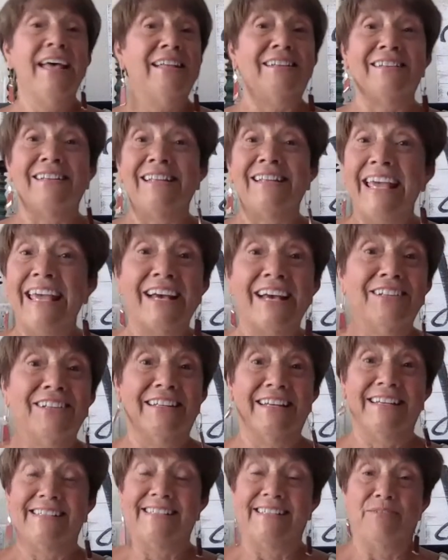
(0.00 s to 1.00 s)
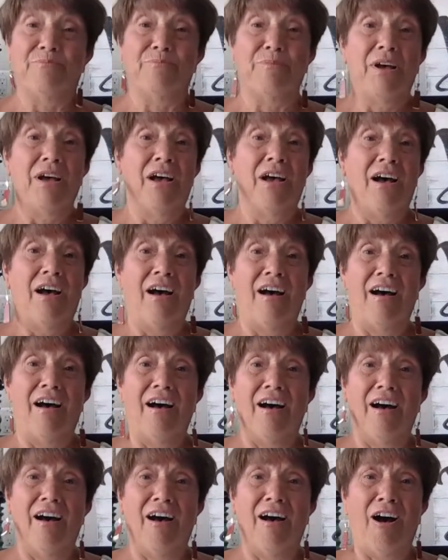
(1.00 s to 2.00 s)
Legalism
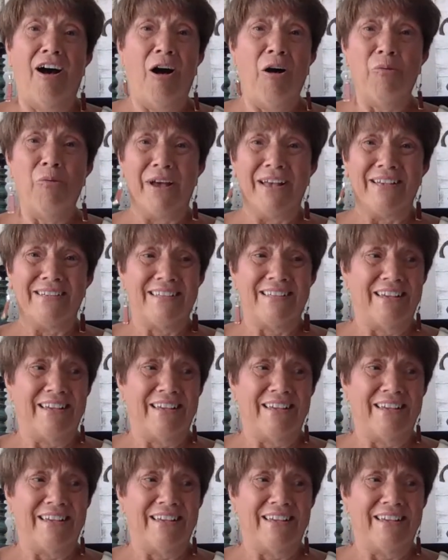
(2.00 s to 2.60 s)
always